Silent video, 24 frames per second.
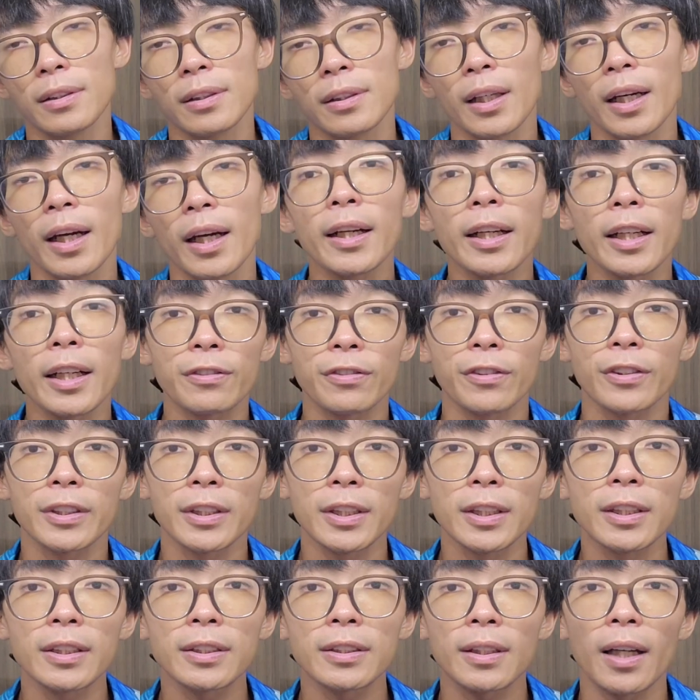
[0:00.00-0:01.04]
And as for
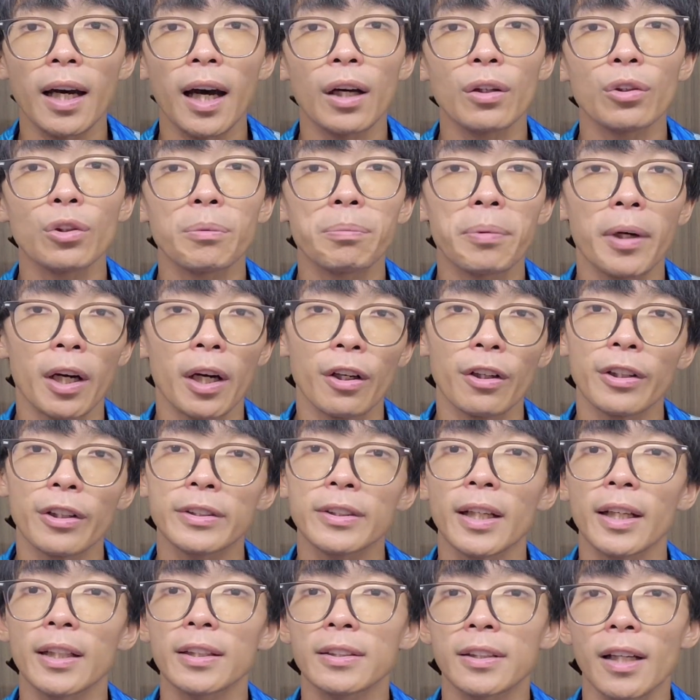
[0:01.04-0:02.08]
this, I will
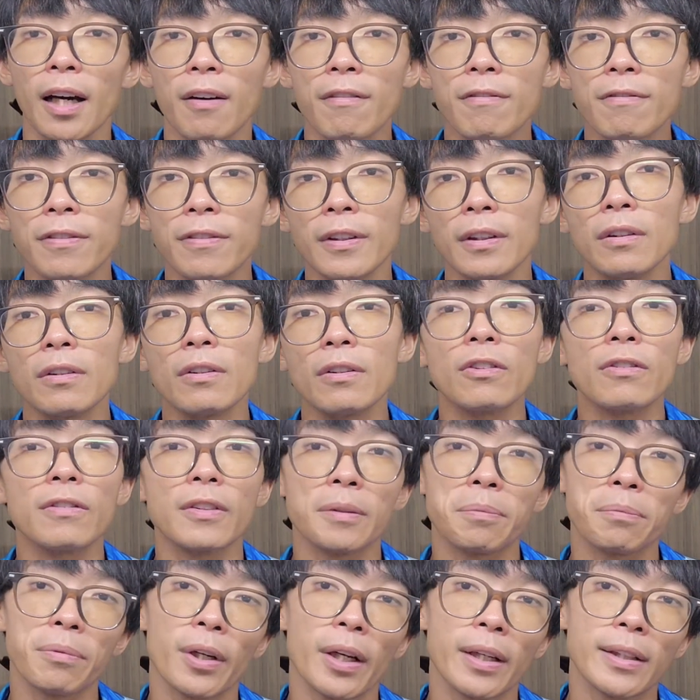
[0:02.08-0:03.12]
prioritize comfort over
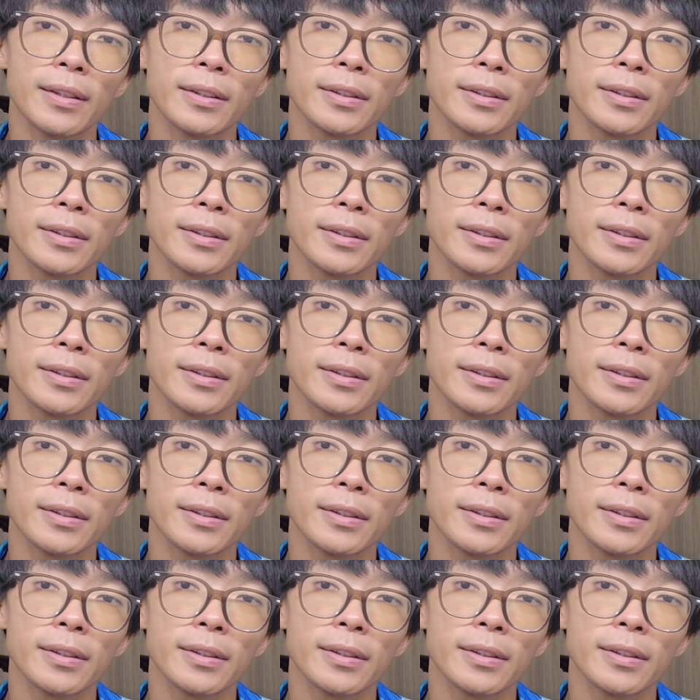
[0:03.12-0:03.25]
price.